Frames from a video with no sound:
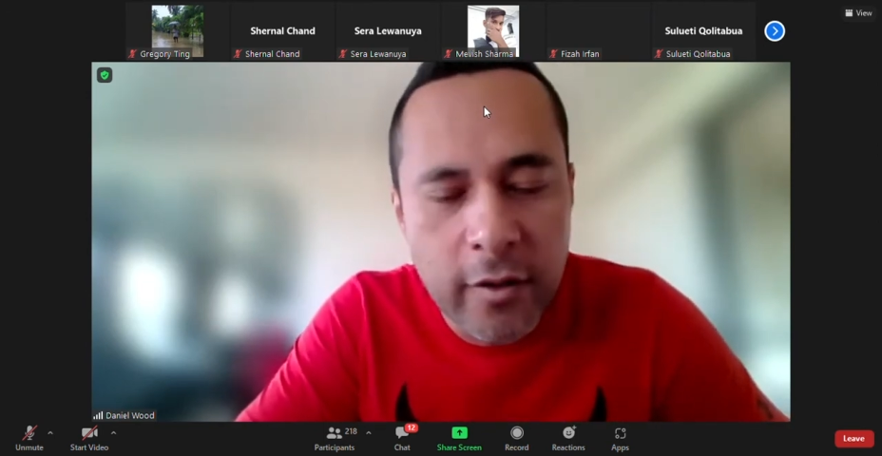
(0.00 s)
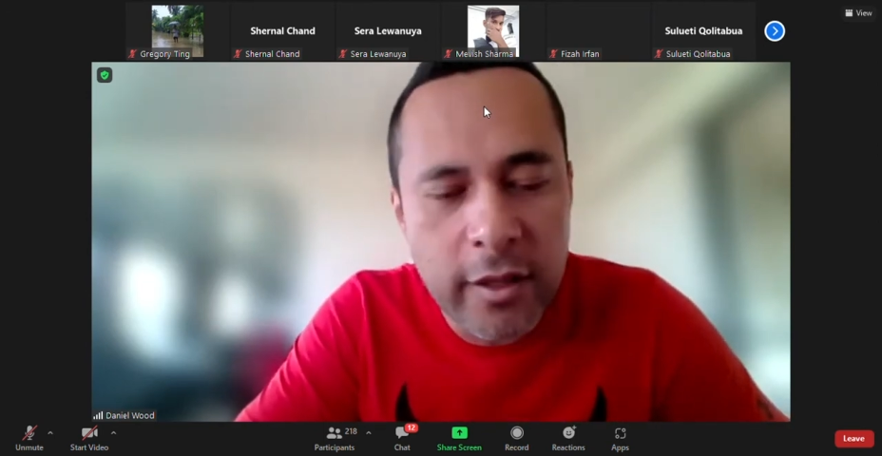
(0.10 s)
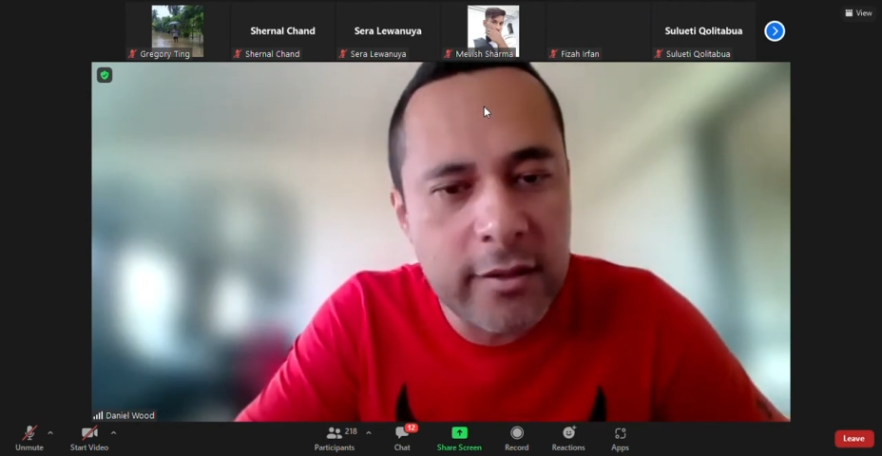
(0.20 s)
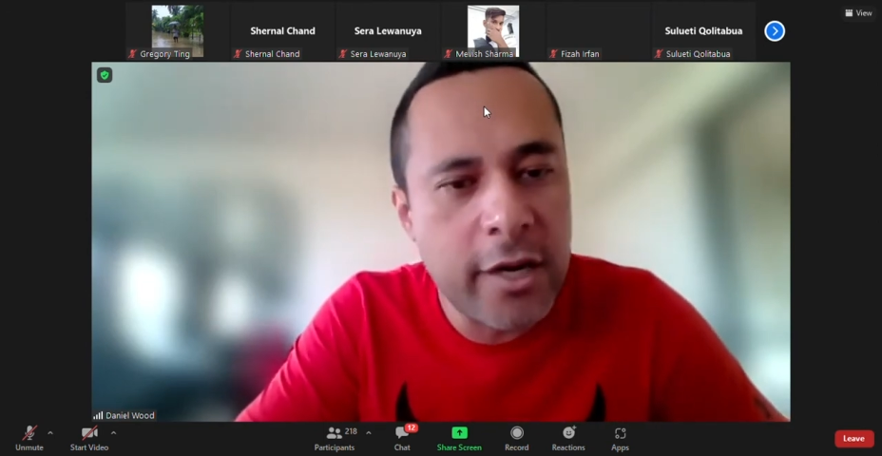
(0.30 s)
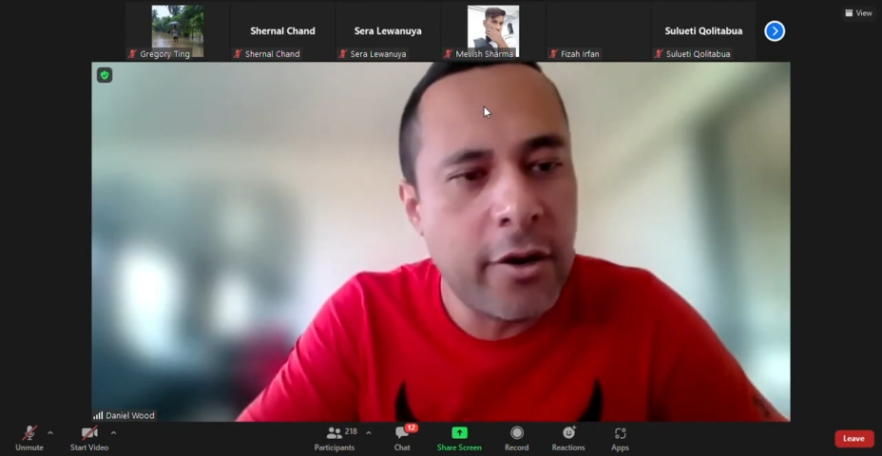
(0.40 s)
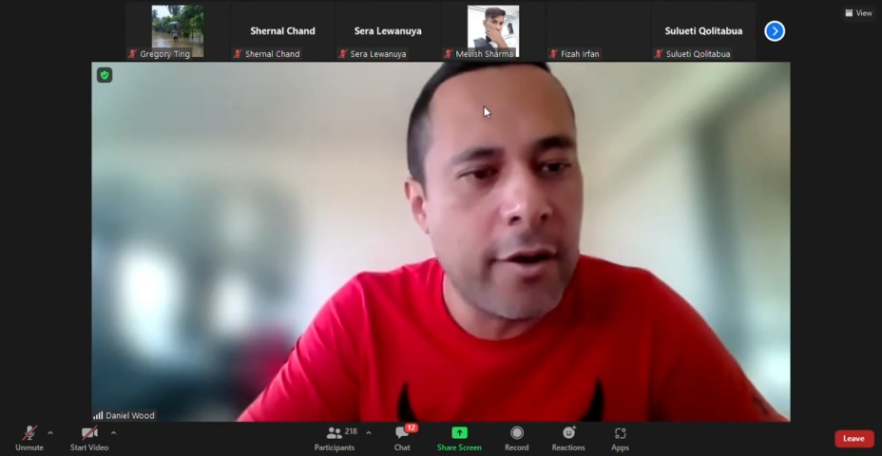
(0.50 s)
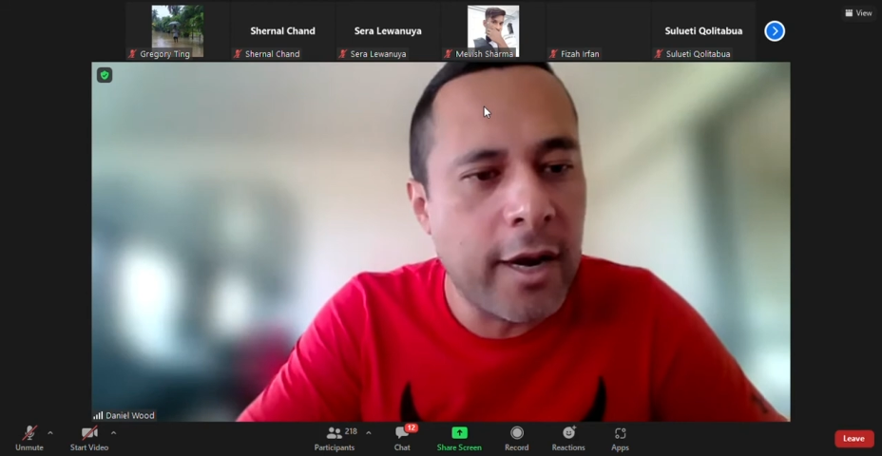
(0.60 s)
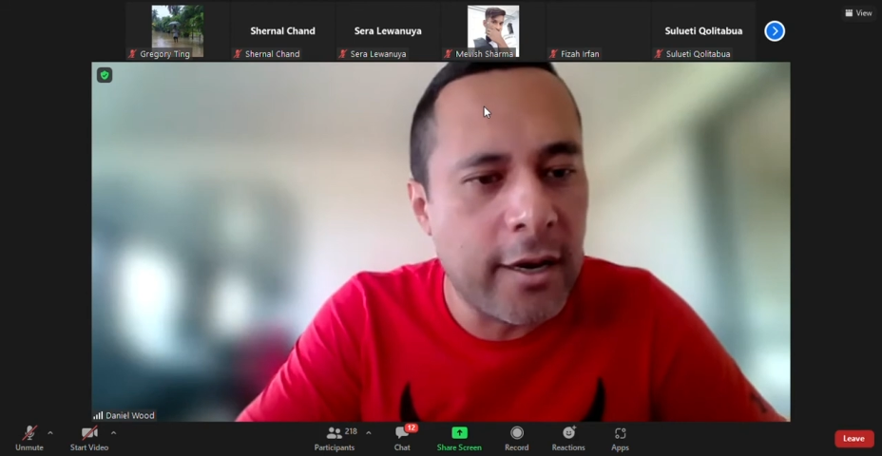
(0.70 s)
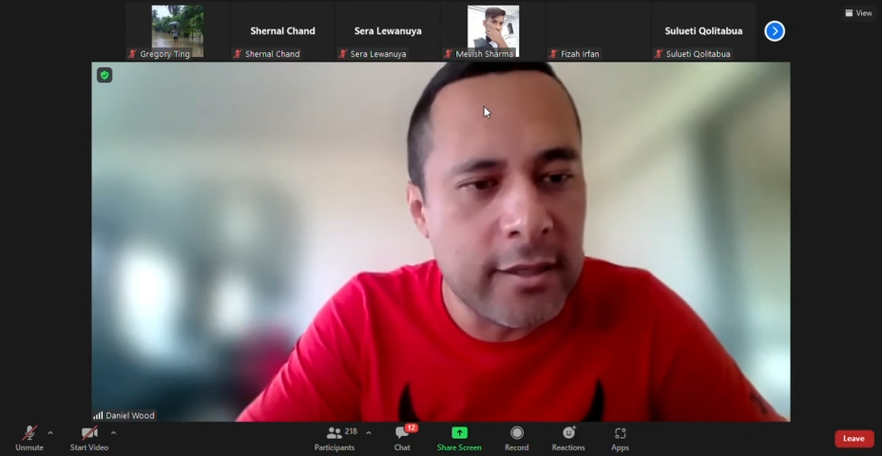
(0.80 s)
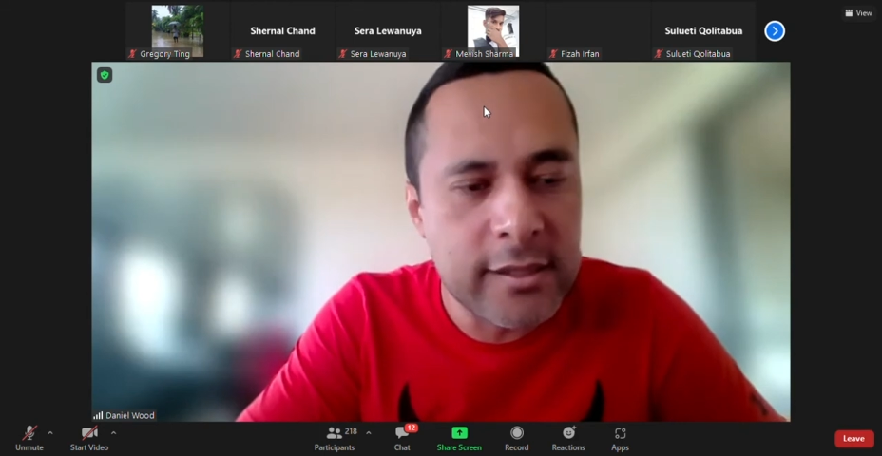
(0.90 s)
that they don't
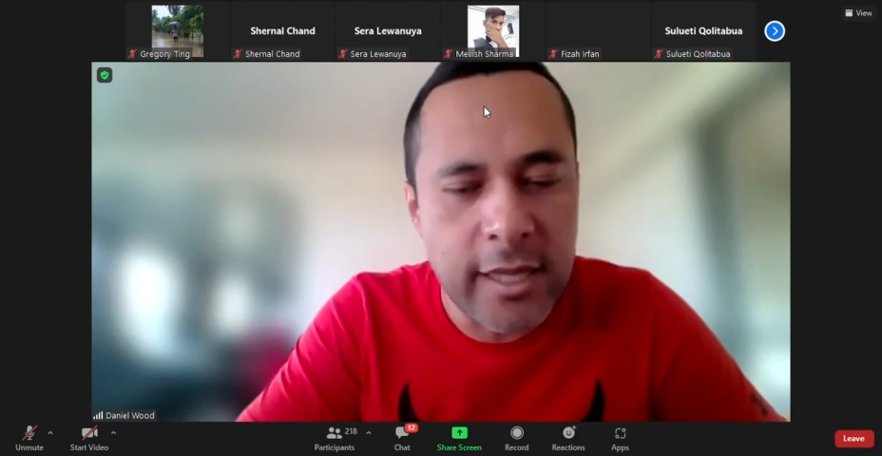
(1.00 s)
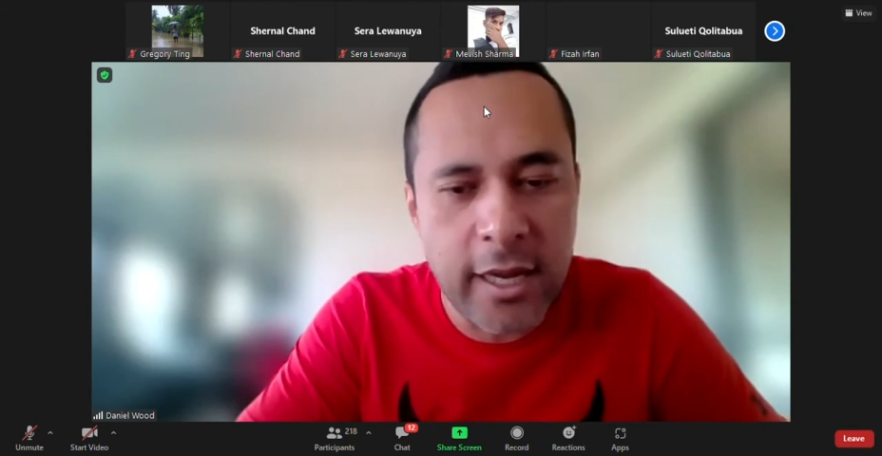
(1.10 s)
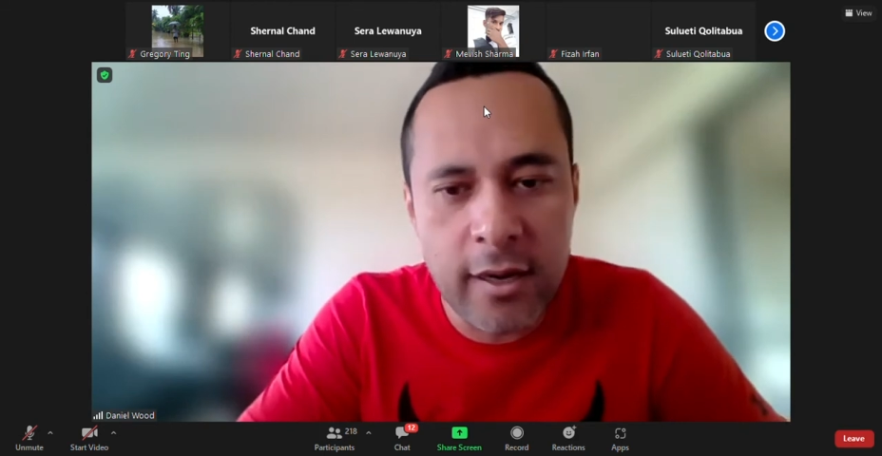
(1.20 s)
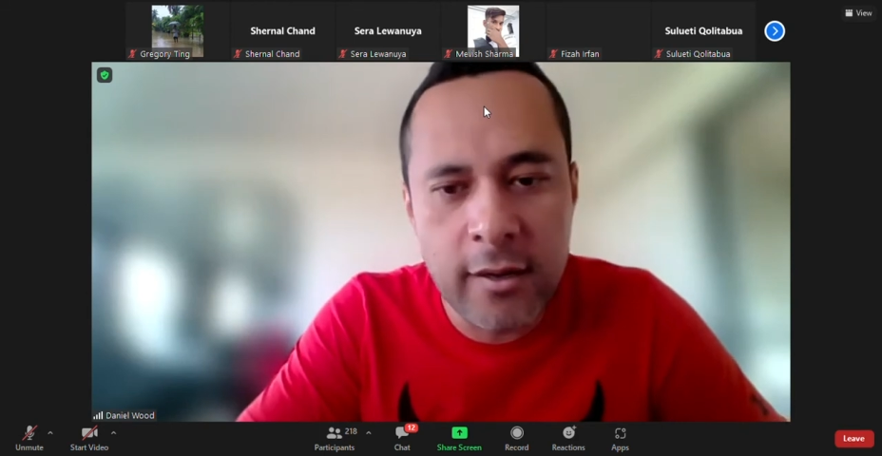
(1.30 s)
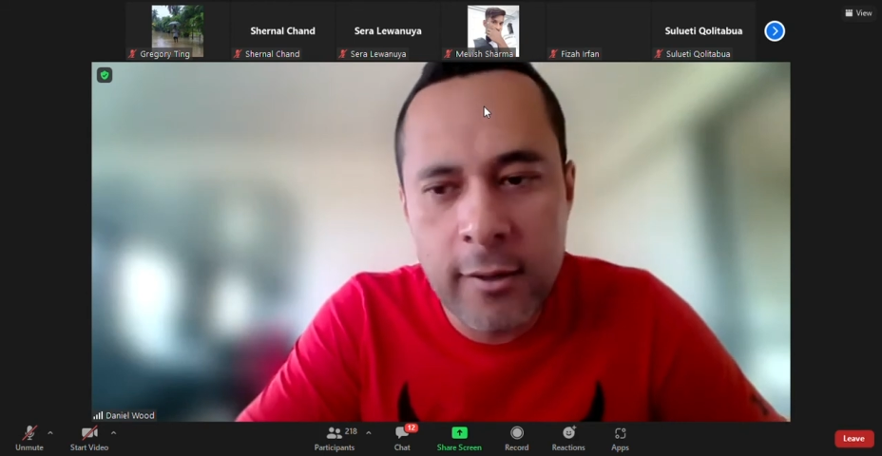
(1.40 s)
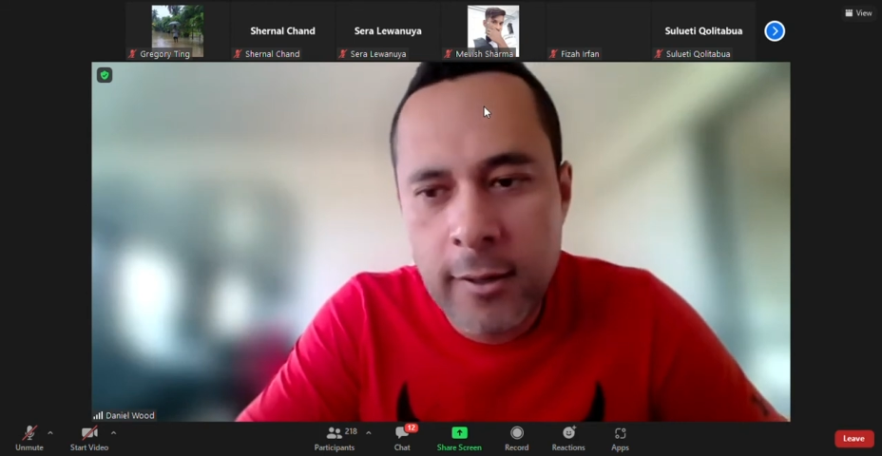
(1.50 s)
understand